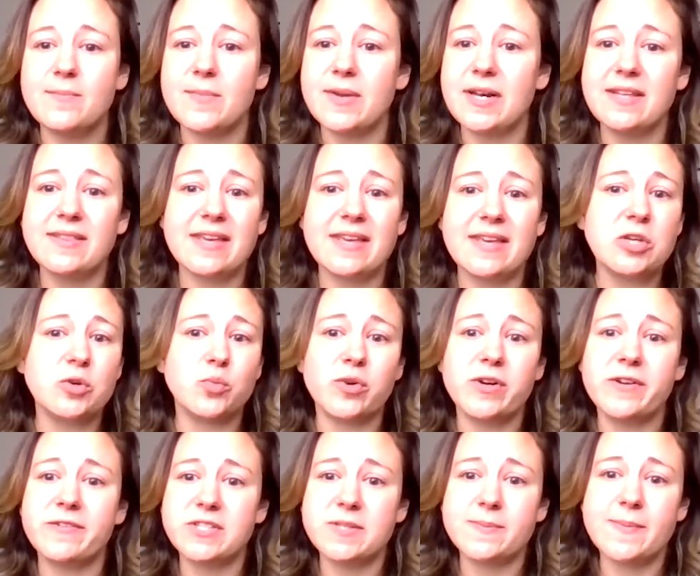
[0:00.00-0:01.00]
that money that you
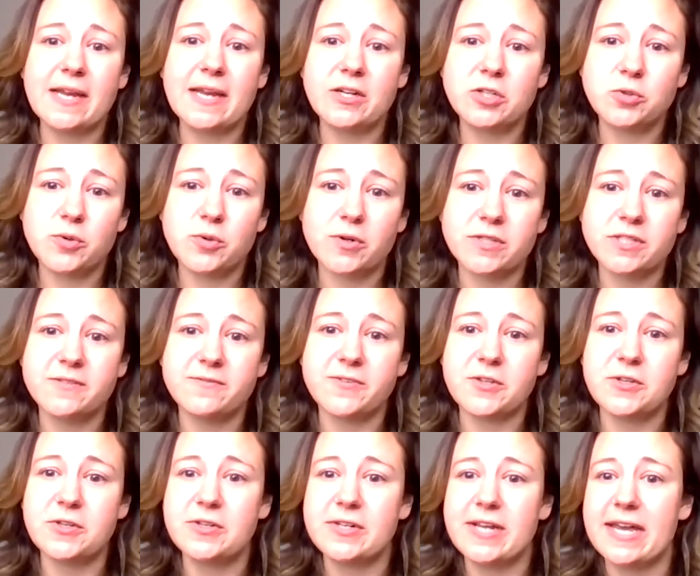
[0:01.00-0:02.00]
would have spent towards
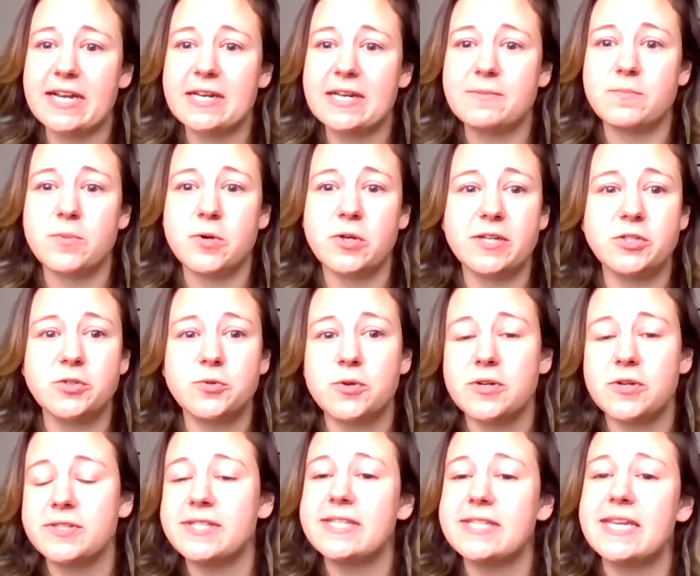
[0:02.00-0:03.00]
food and put it
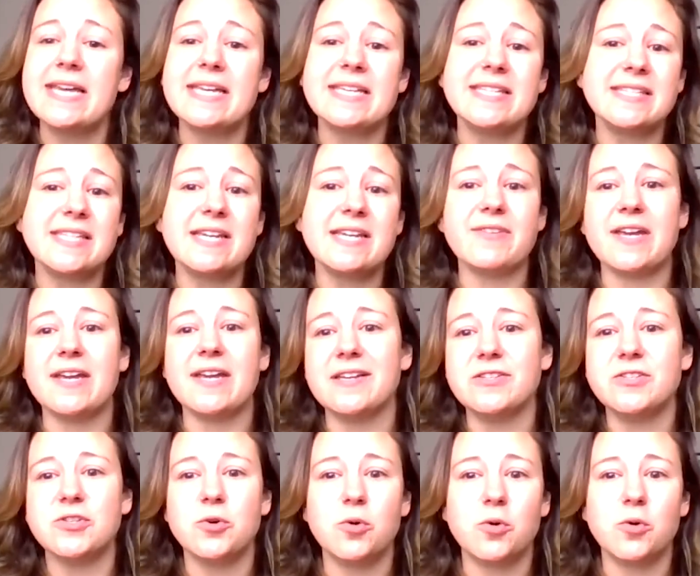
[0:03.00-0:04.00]
towards
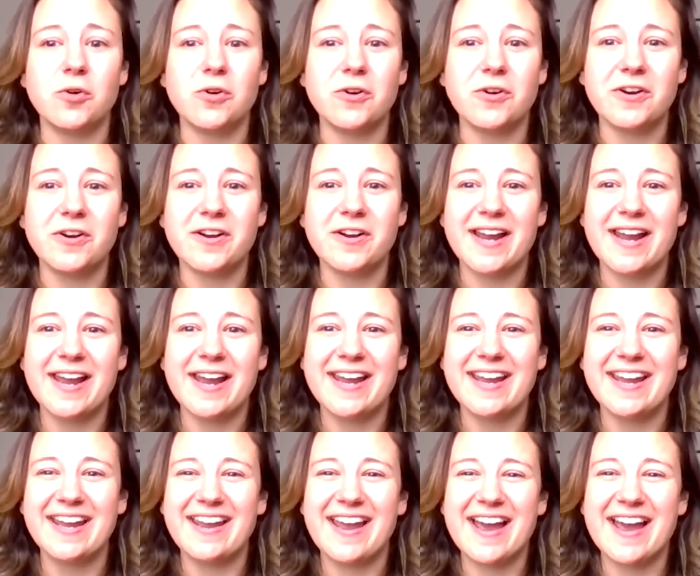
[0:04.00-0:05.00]
savings or
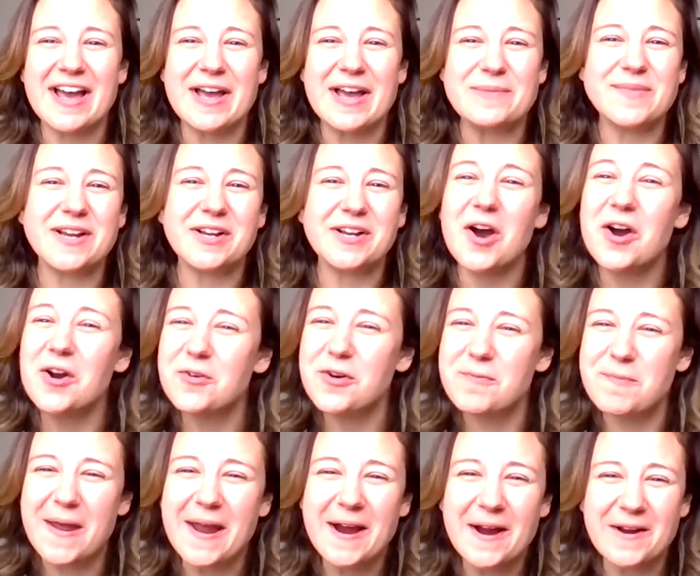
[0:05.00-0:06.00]
a car
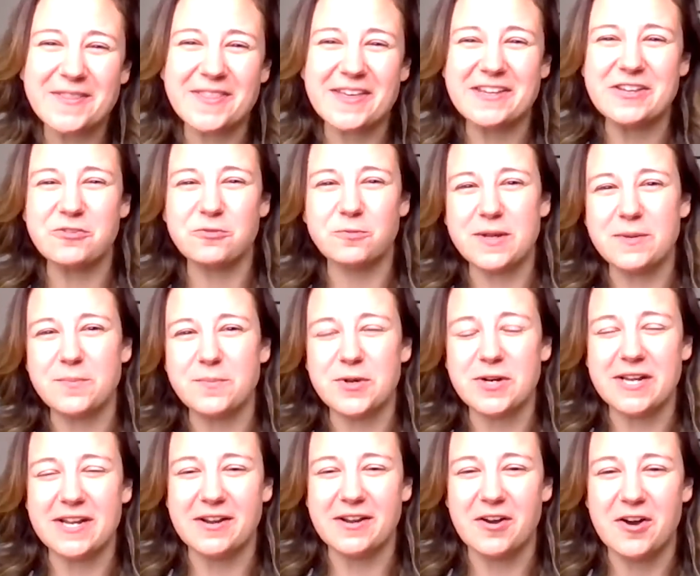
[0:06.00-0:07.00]
repair that you've been
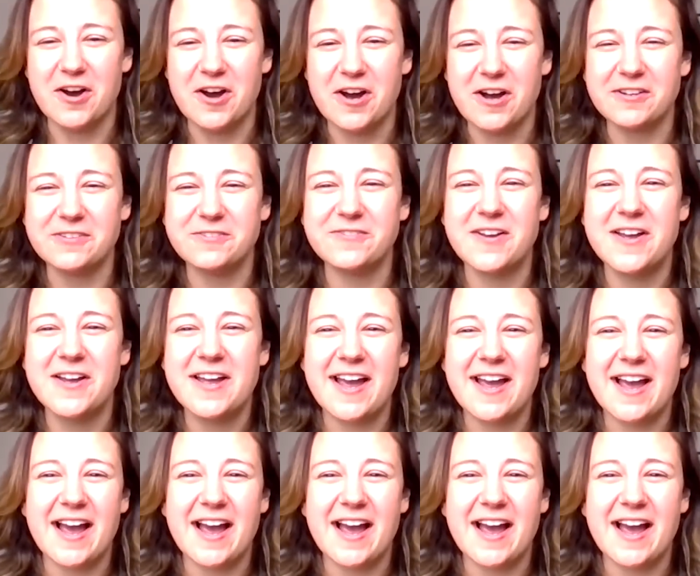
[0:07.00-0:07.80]
putting off.